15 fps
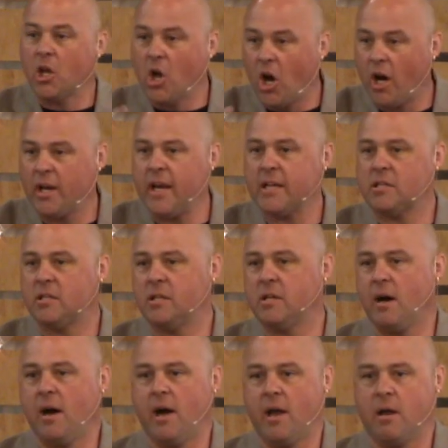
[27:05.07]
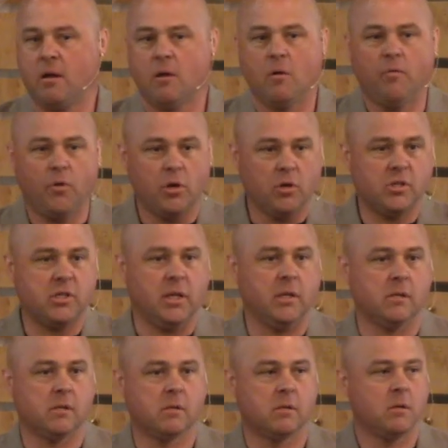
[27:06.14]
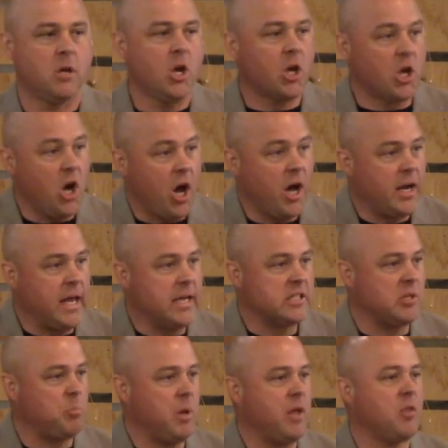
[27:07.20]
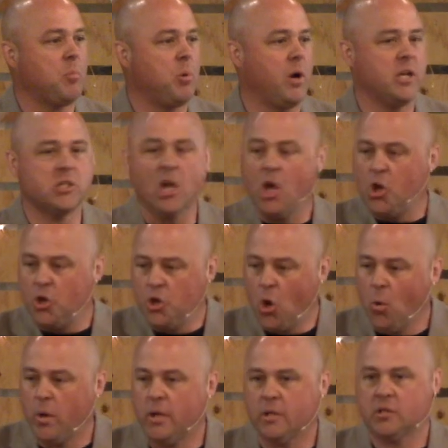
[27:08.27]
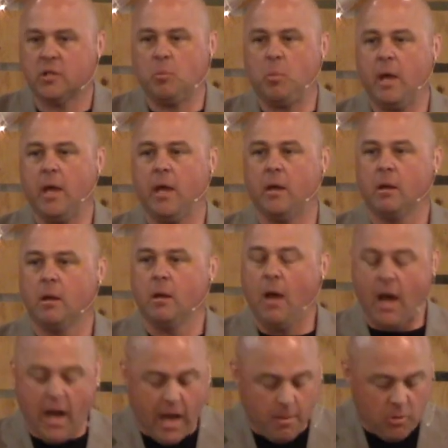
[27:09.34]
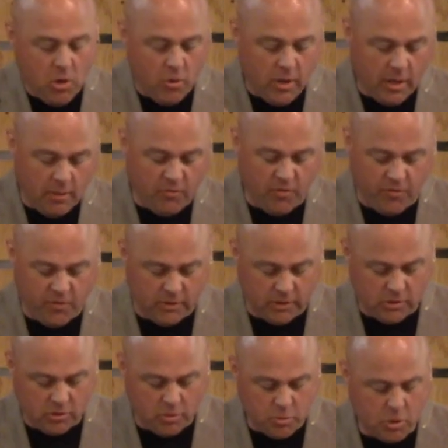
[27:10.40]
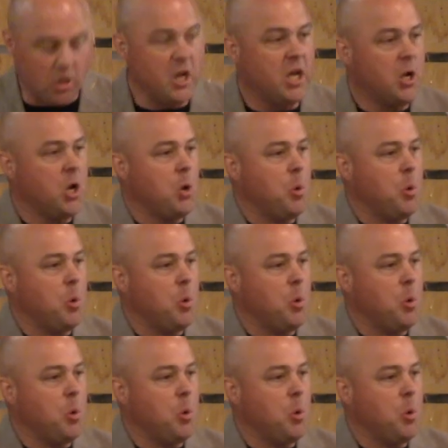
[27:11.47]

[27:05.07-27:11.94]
God has to die for your sins. God has to pay the price. No one else can pay it. I'm going on fulfilling scripture.